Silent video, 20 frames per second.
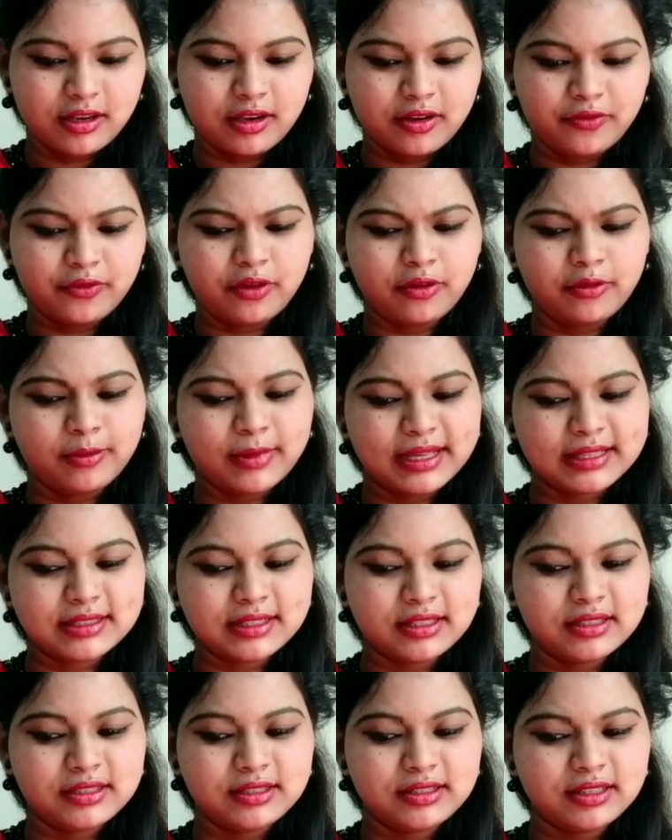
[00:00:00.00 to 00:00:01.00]
for my
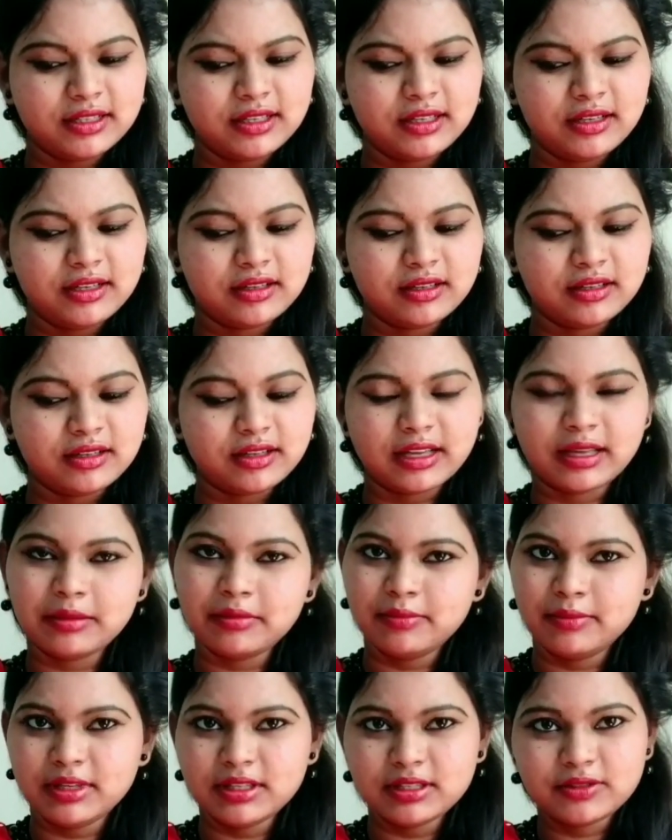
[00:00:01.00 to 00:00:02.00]
sister
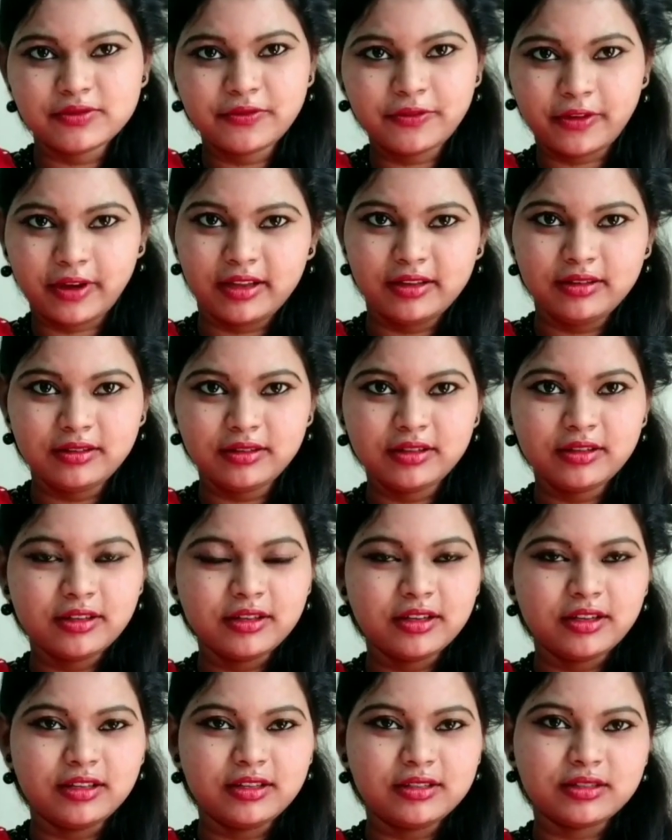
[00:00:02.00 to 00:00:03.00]
M is fine,
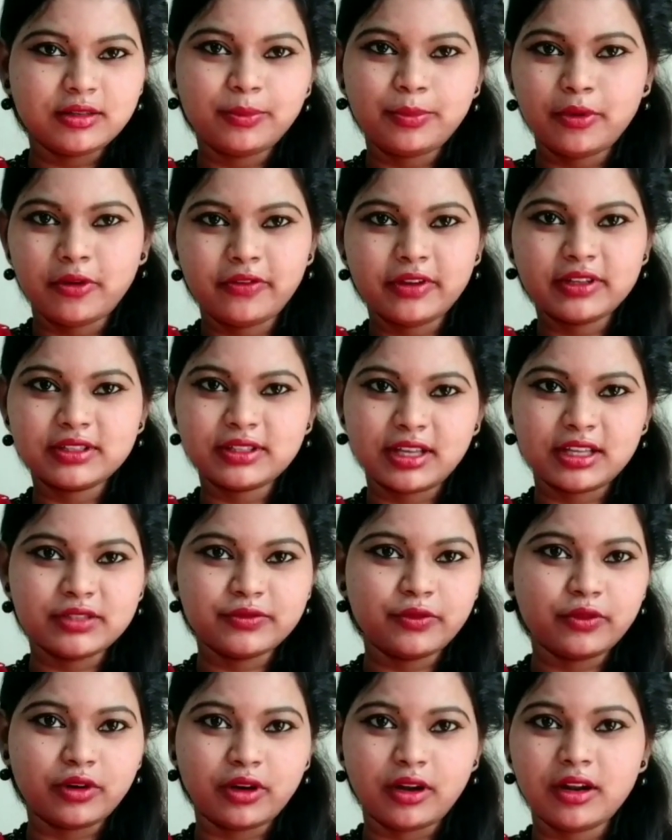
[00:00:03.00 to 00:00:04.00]
is a perfect size
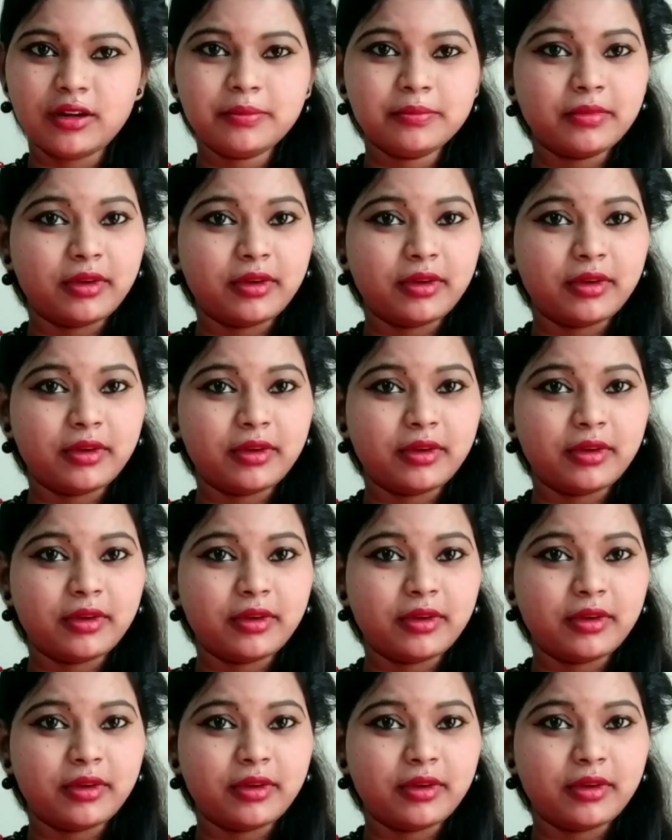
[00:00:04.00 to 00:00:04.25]
for her.